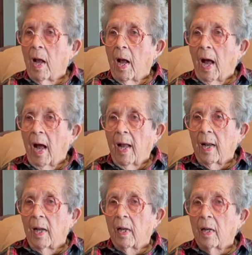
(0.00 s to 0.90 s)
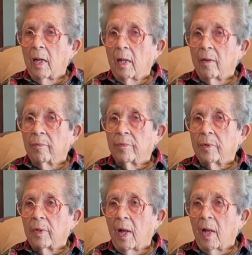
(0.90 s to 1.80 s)
I loved
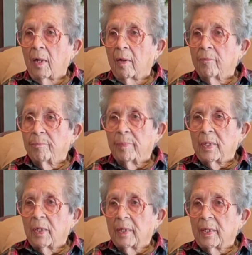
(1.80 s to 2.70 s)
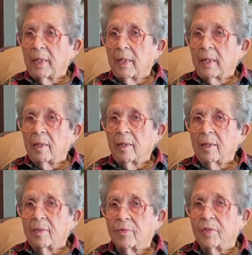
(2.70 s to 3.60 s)
building and
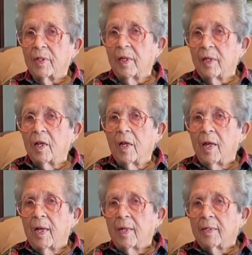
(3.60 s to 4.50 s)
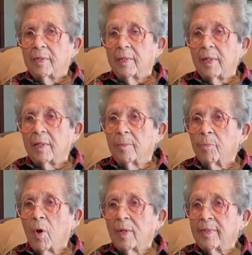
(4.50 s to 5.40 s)
seeing the
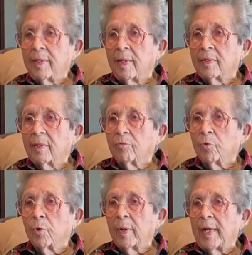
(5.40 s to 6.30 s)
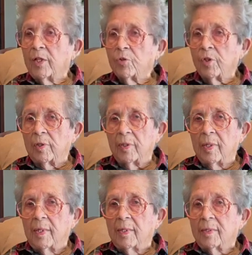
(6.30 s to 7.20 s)
process of creation,
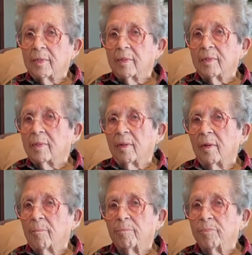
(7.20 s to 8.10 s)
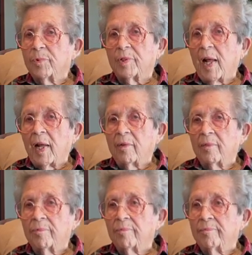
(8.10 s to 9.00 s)
a stack
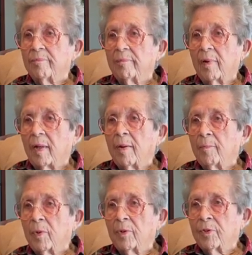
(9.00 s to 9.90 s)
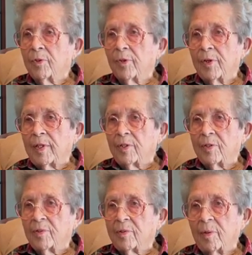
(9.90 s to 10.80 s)
of lumber turn
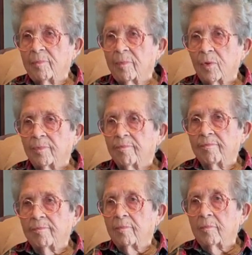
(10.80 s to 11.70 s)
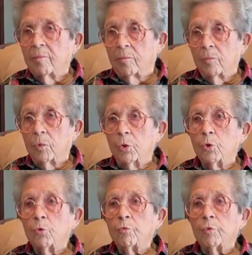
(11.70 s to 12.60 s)
into something
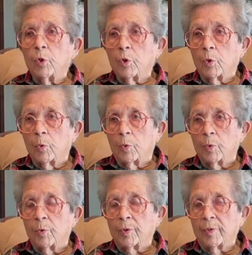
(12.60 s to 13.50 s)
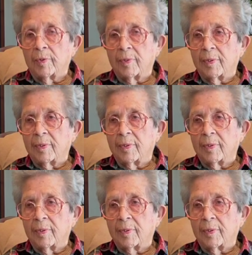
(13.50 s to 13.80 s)
useful or gorgeous.